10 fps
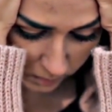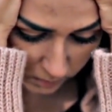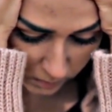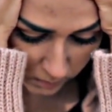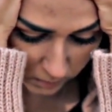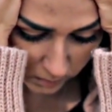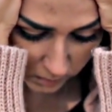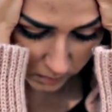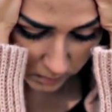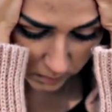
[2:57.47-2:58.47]

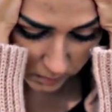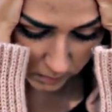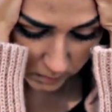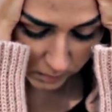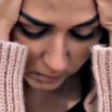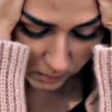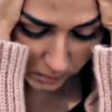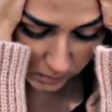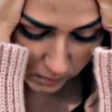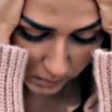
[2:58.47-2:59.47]

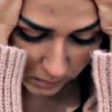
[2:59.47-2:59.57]
No one is speaking in this clip.